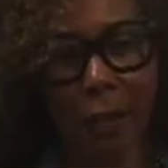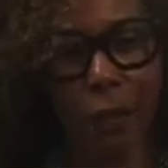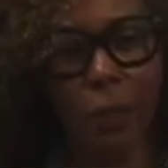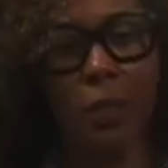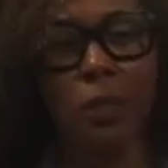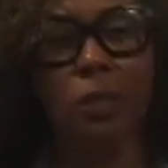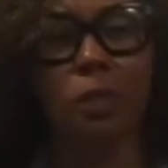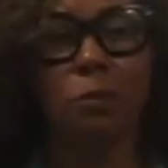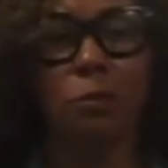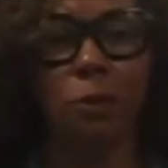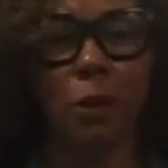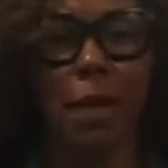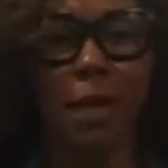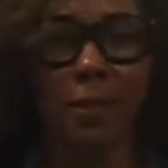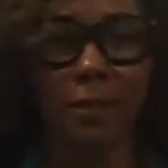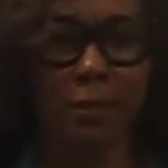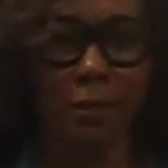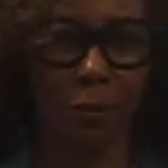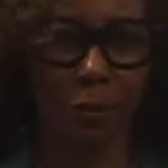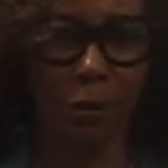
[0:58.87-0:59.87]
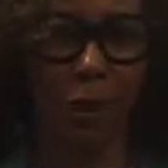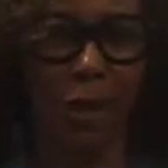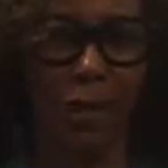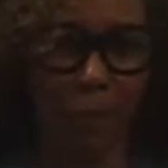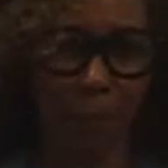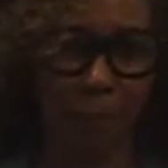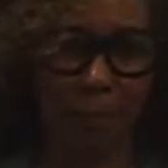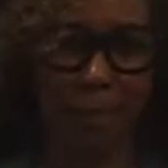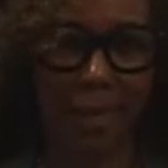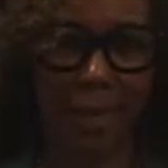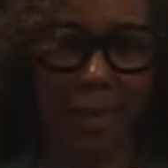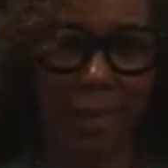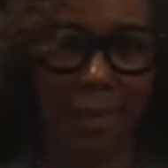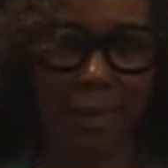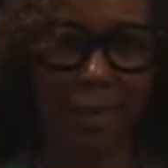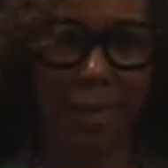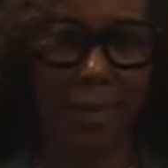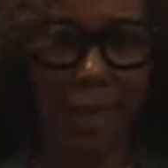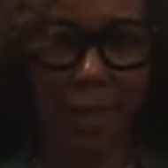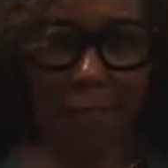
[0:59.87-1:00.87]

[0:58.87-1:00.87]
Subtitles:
to express your hospitality.